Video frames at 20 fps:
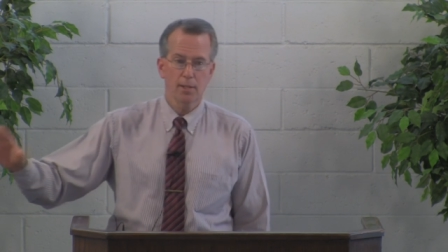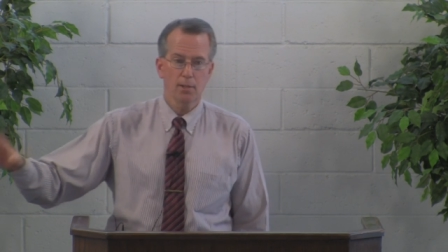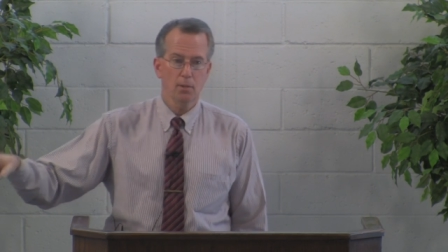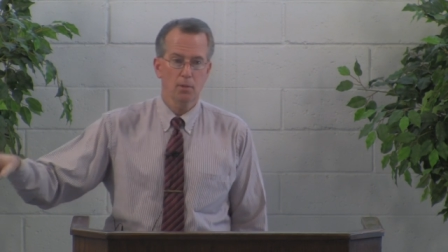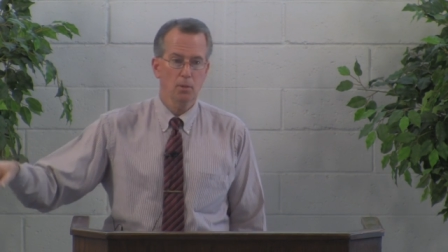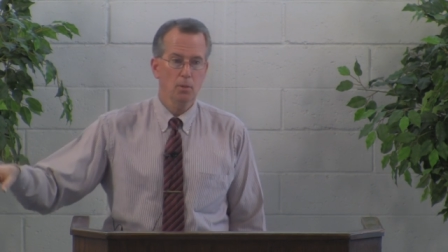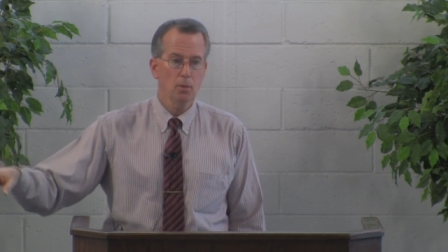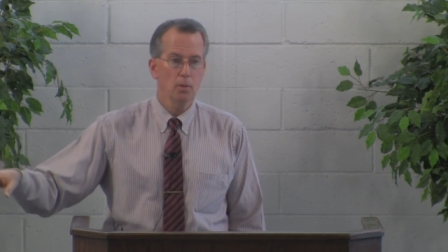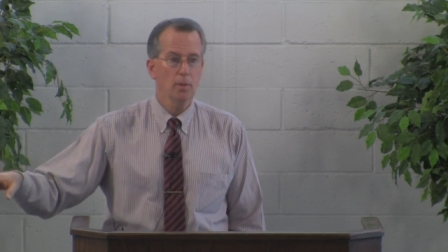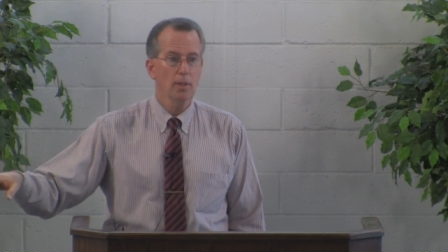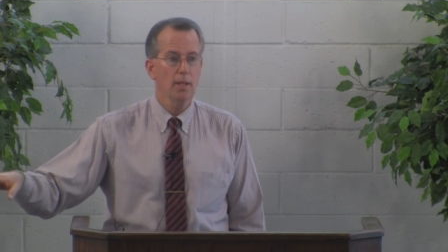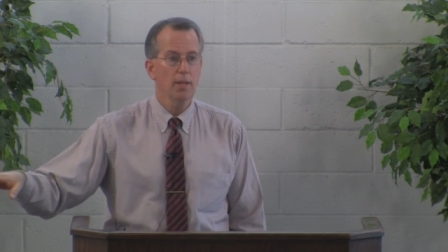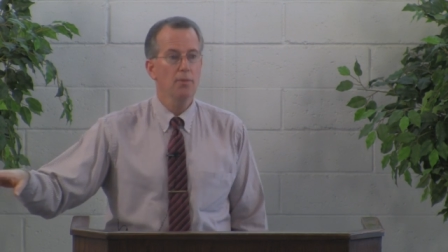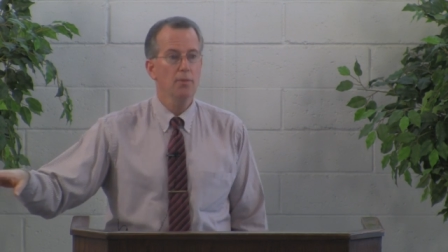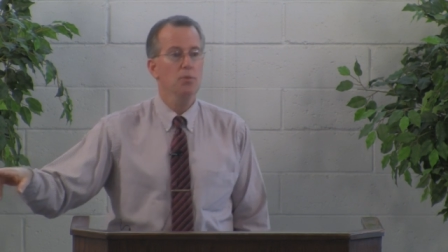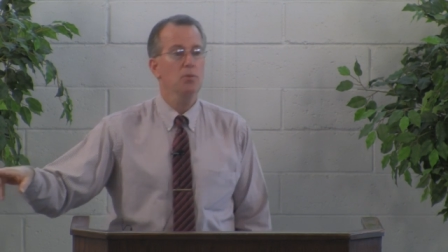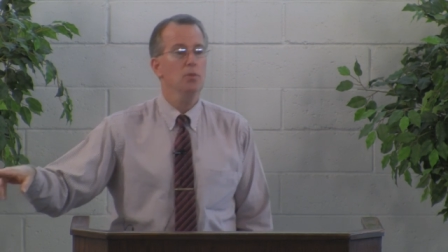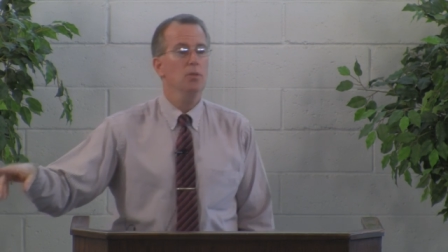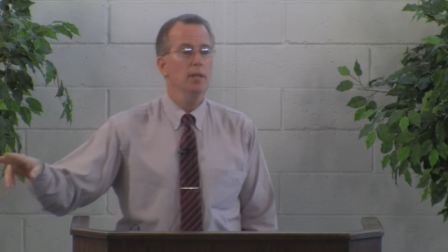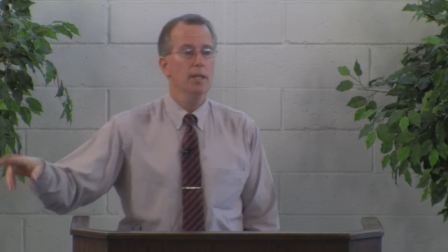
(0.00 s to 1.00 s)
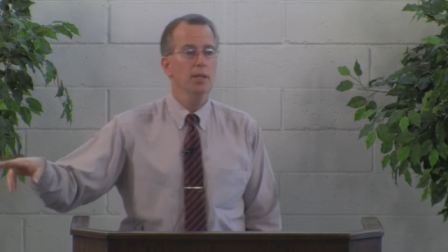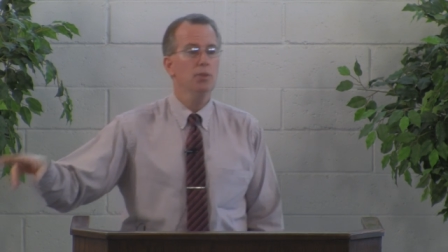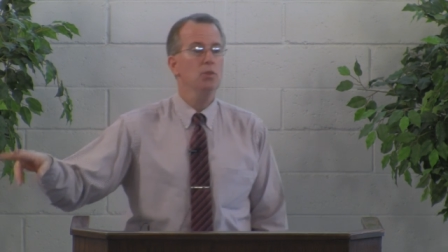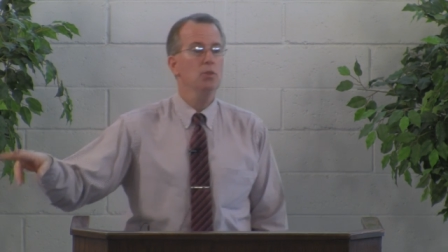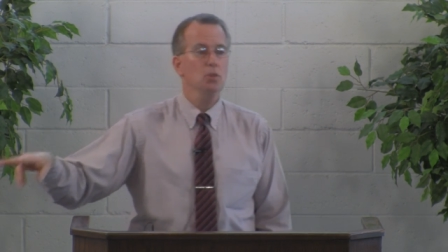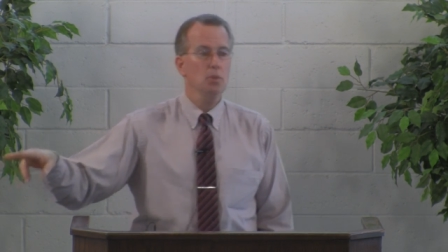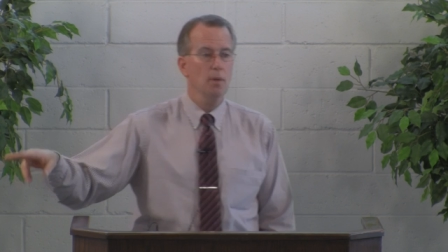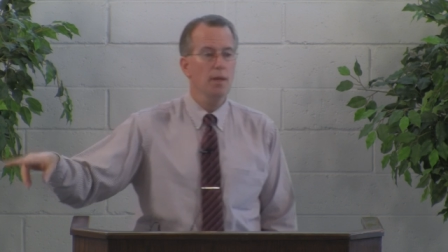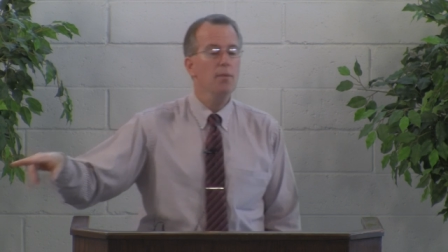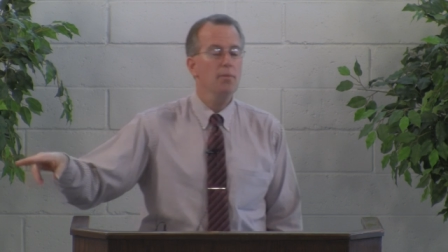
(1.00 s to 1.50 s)
that the Lord later
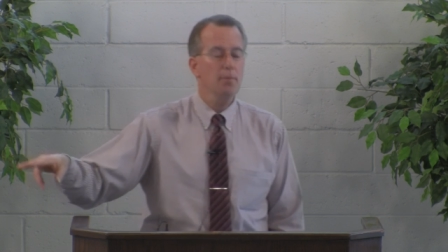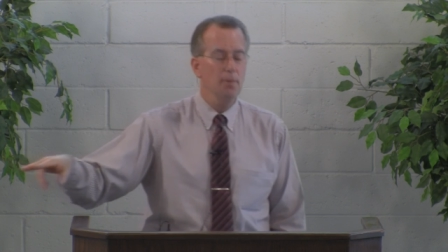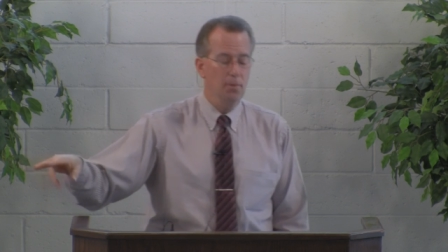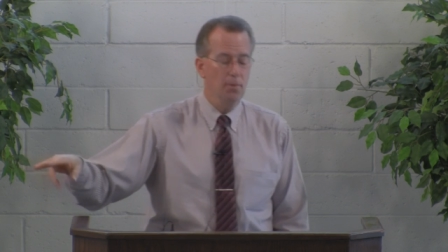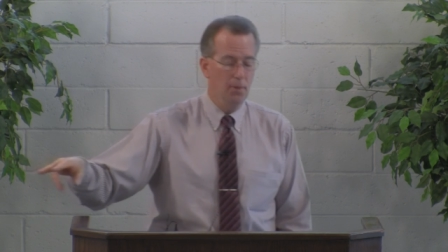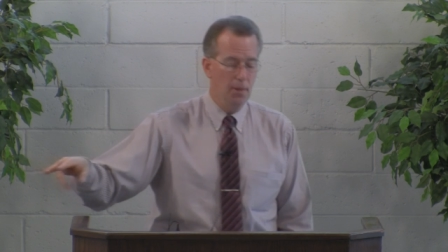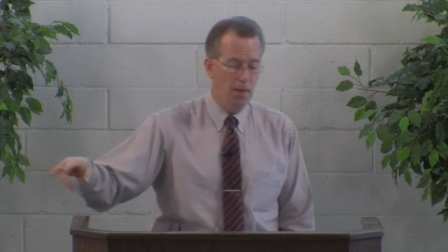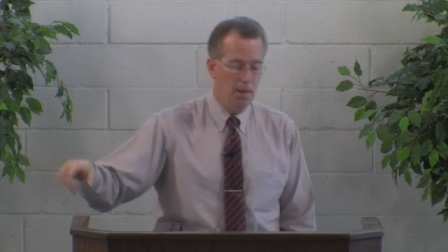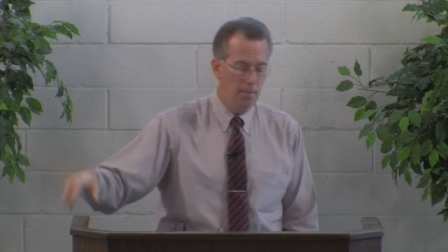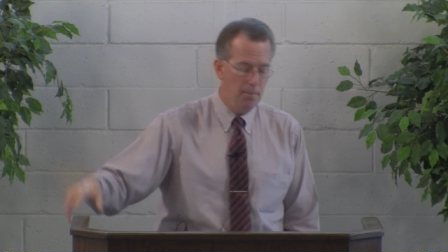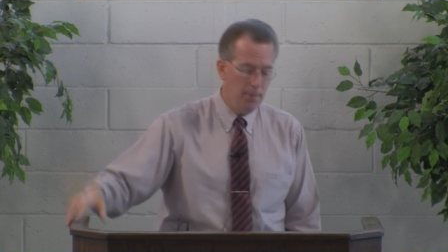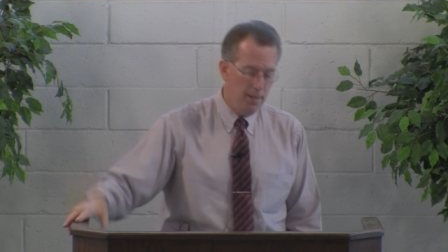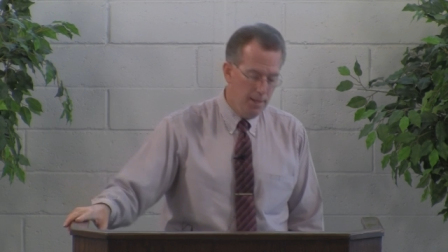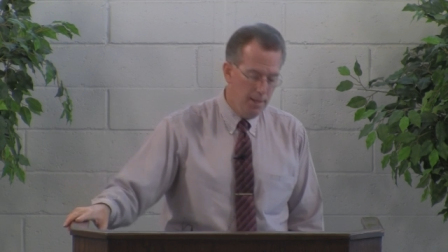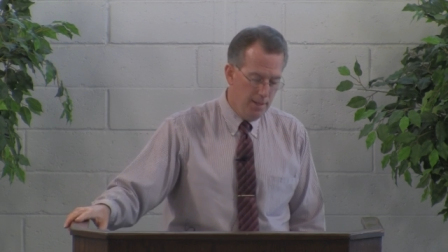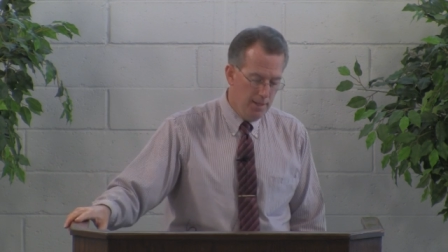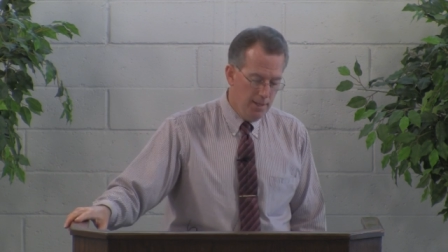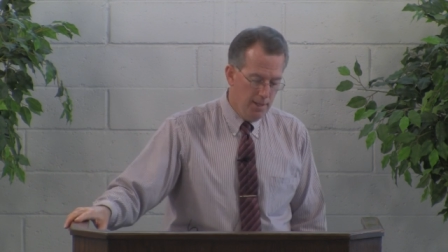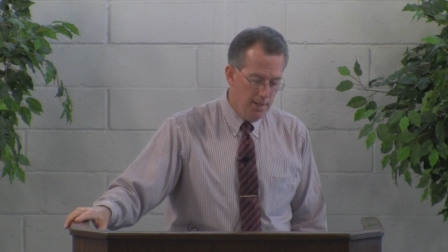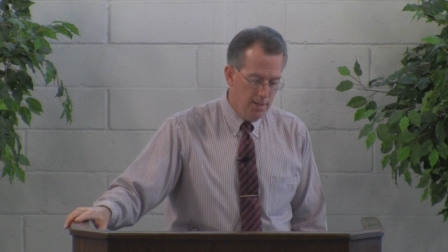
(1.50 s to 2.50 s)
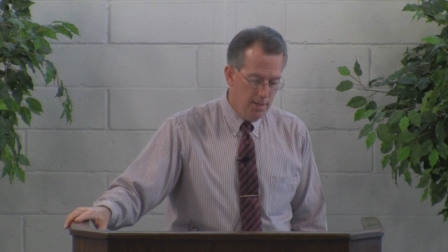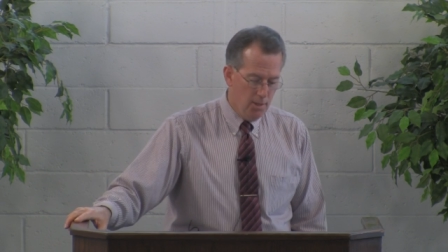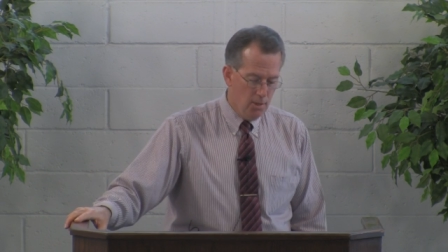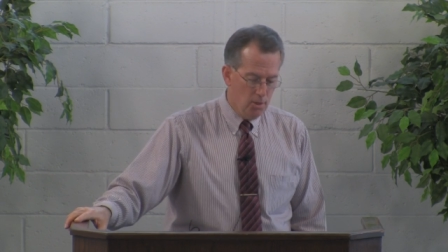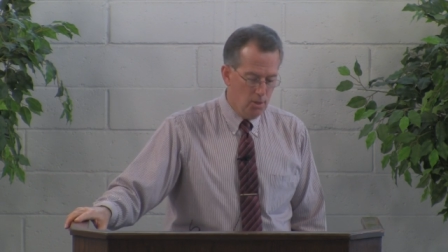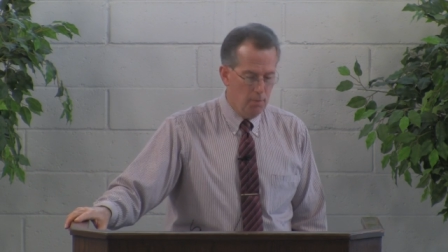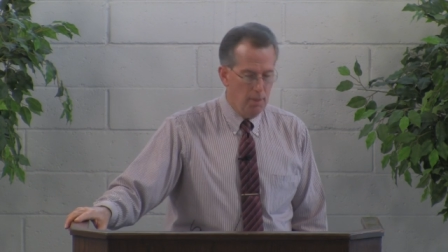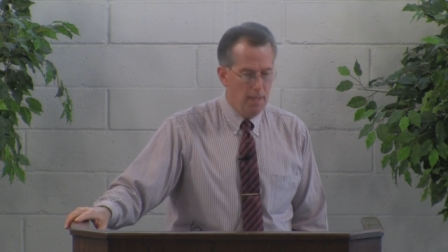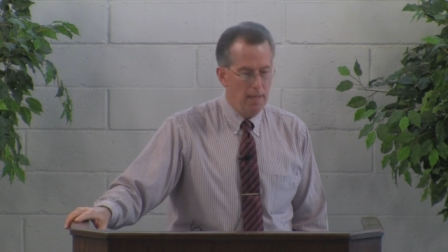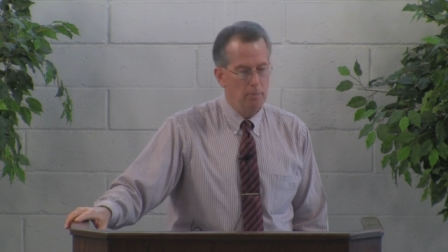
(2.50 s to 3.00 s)
strengthened them
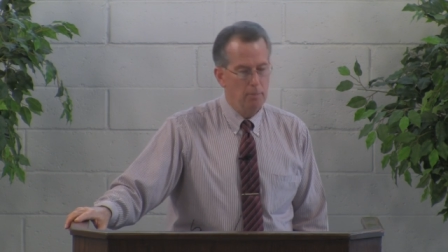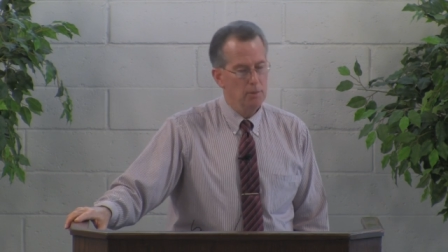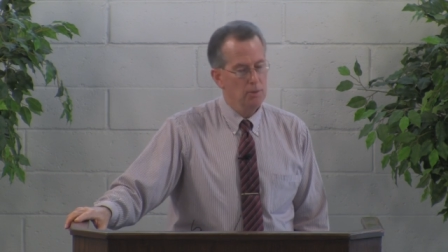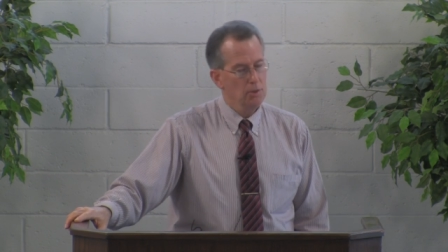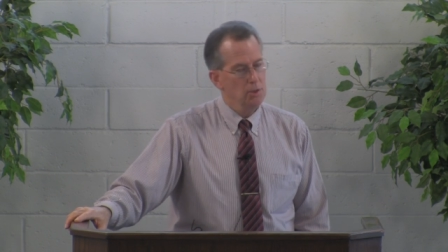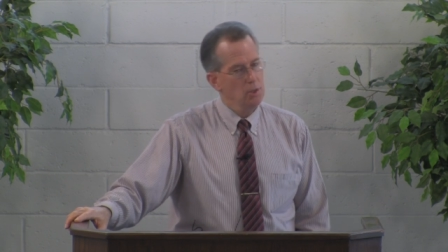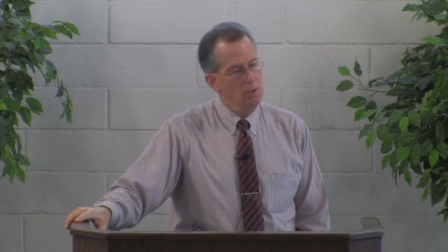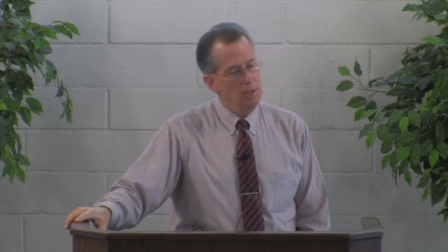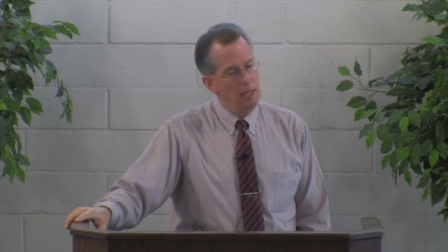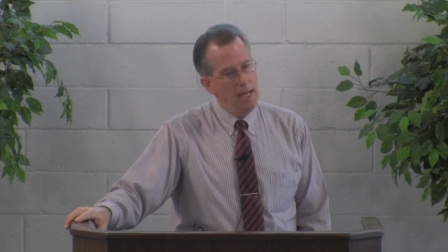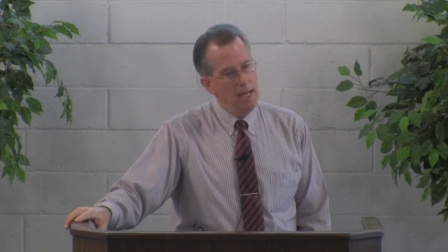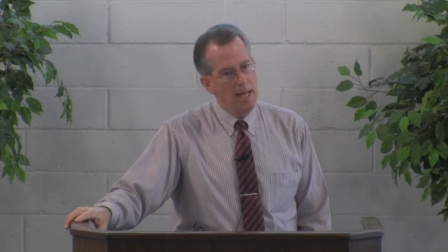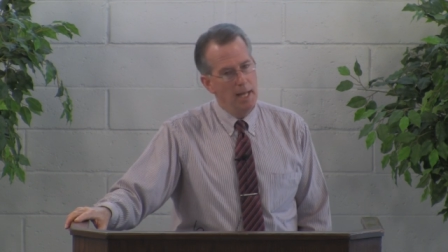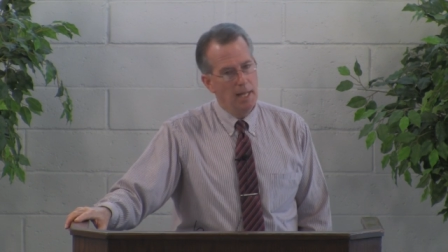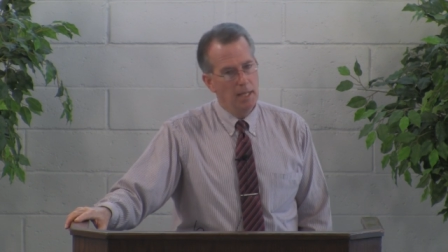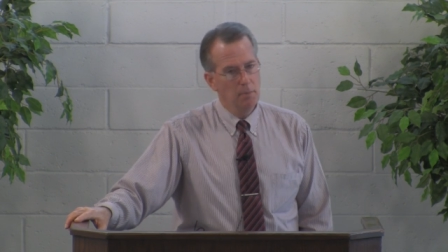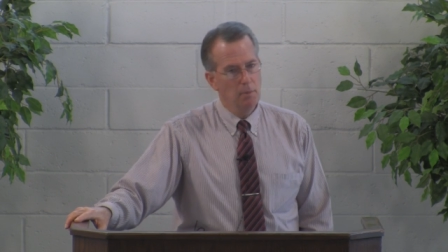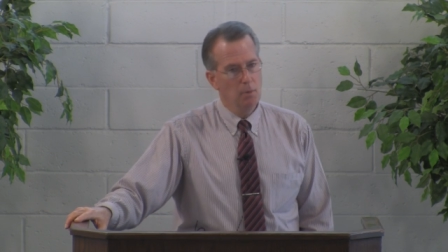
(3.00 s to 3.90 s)
to be able to stand.